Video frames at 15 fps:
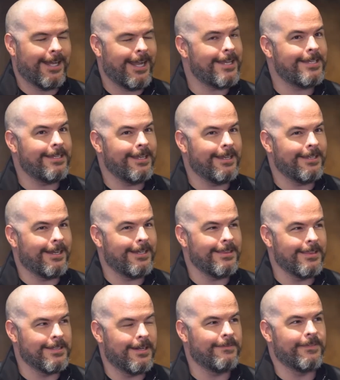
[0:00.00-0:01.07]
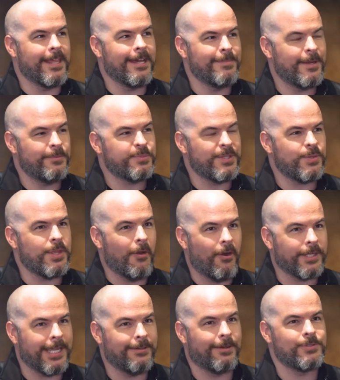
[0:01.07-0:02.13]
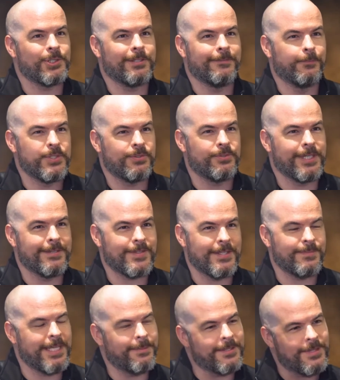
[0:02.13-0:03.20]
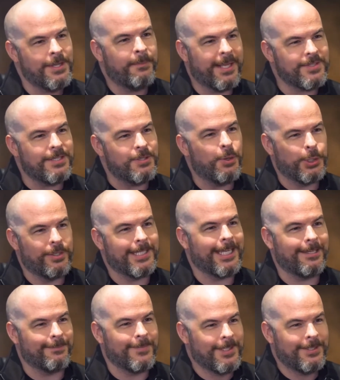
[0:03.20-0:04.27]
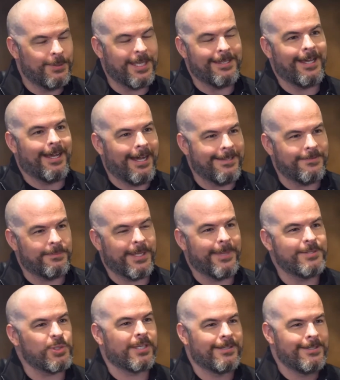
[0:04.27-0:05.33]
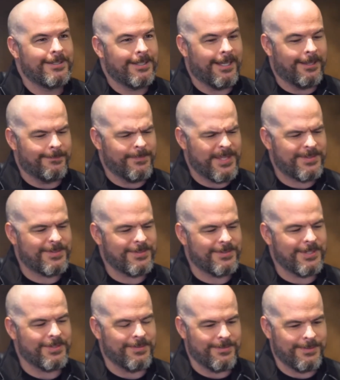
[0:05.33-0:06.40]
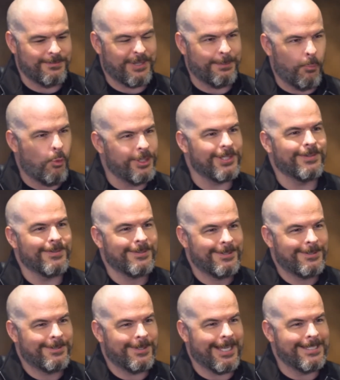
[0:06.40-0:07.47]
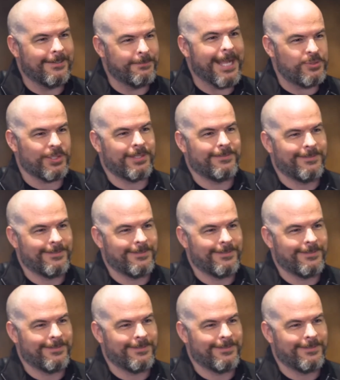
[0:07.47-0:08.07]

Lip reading: I love that. That almost makes you the arcane archer of wizardry in a sense. But yeah, because I know your name. You cannot hide from my magic. It's such a primordial idea of magic.